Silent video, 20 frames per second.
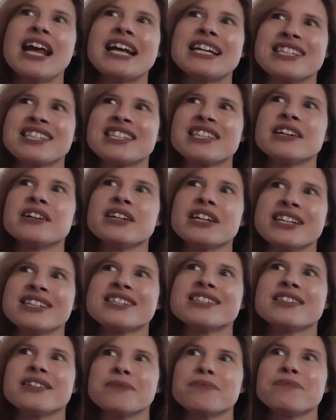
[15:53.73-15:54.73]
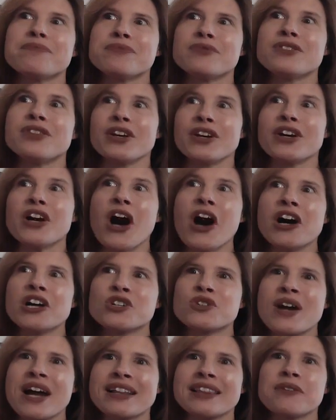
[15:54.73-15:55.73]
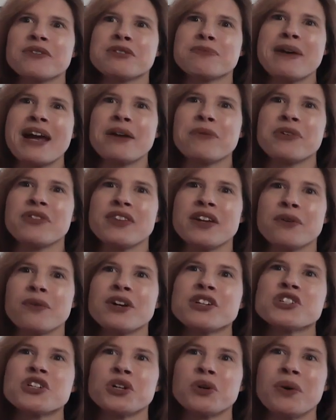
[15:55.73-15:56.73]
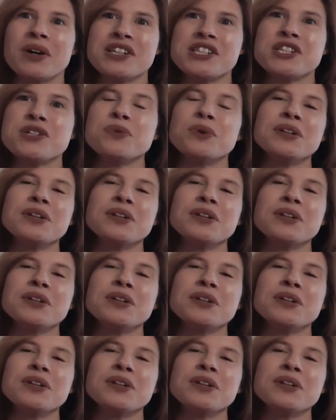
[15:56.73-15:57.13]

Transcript: It's the it's the the contract that was made with the original ones.